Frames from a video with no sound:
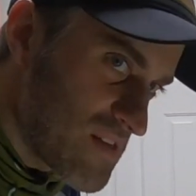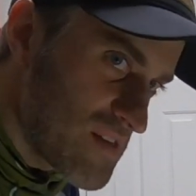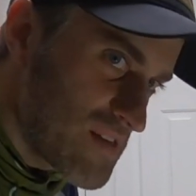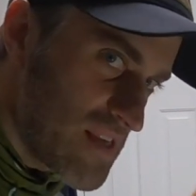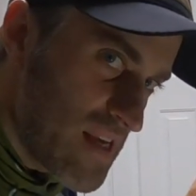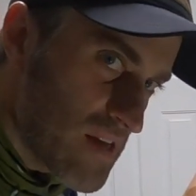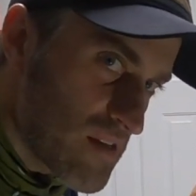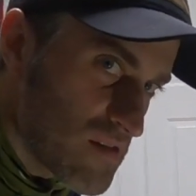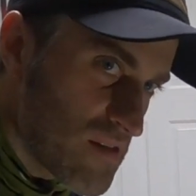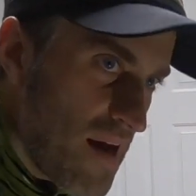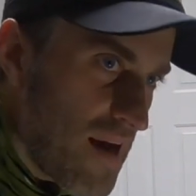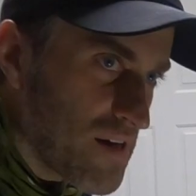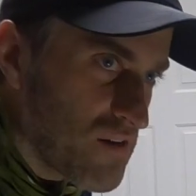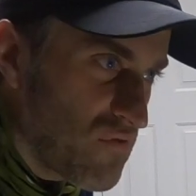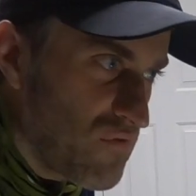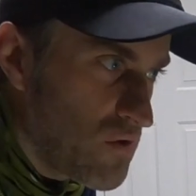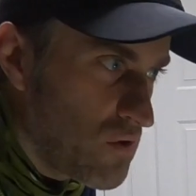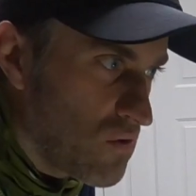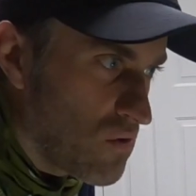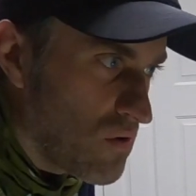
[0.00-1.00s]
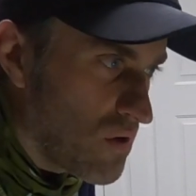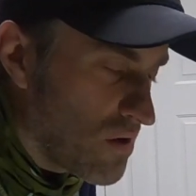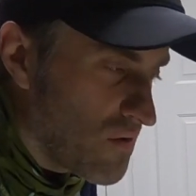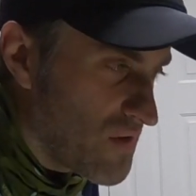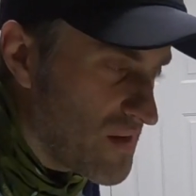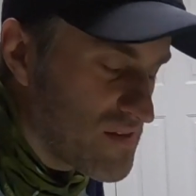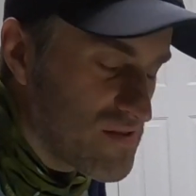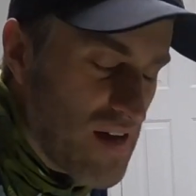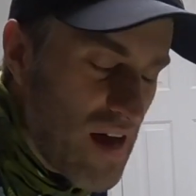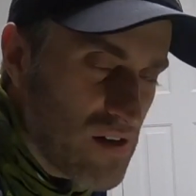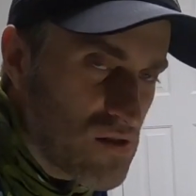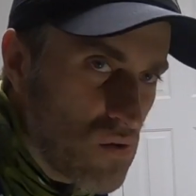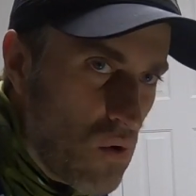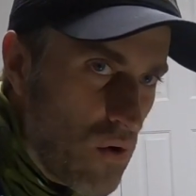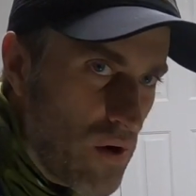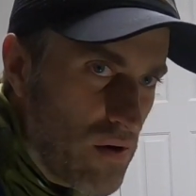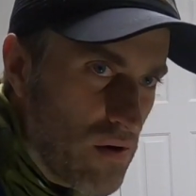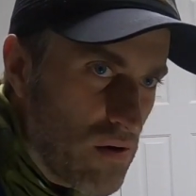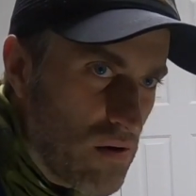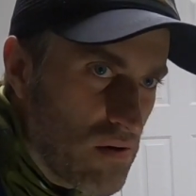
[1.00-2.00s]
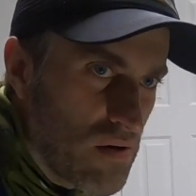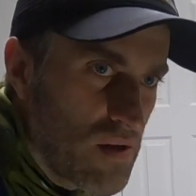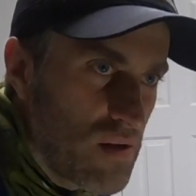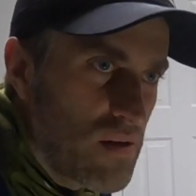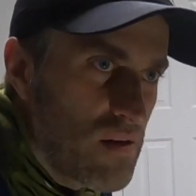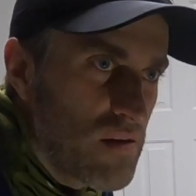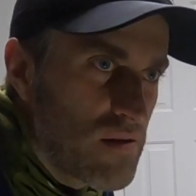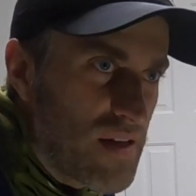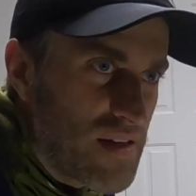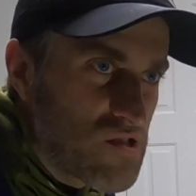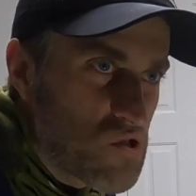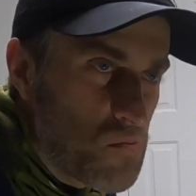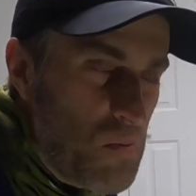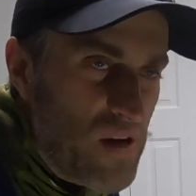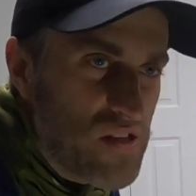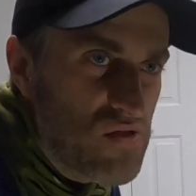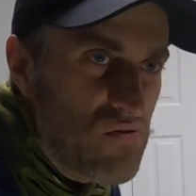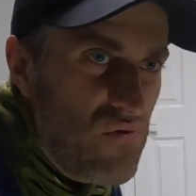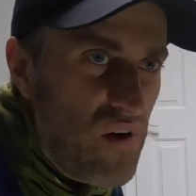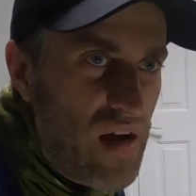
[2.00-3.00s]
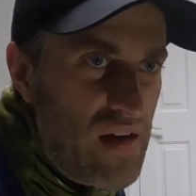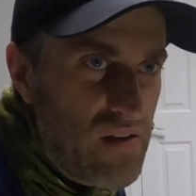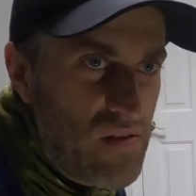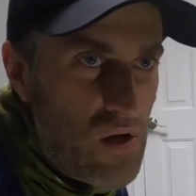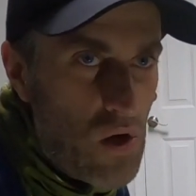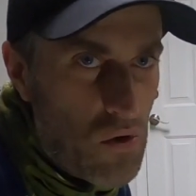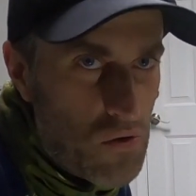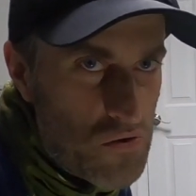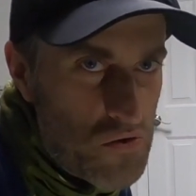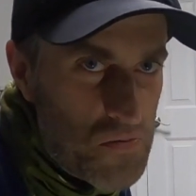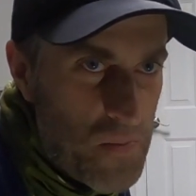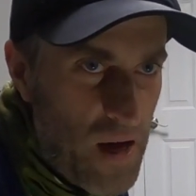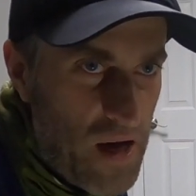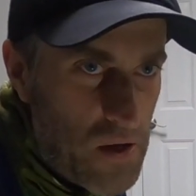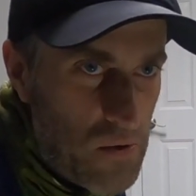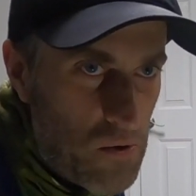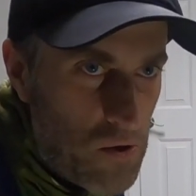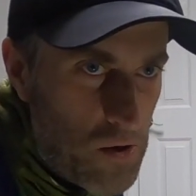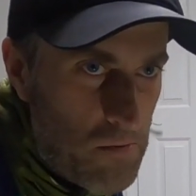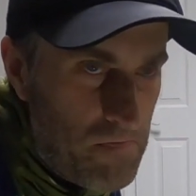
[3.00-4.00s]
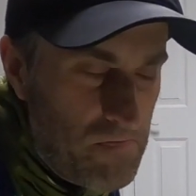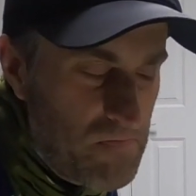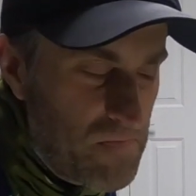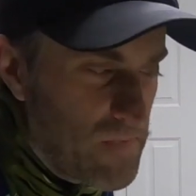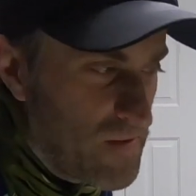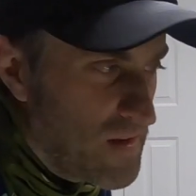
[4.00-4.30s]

is the exact fuel or the exact oil that's specified in the owner's manual.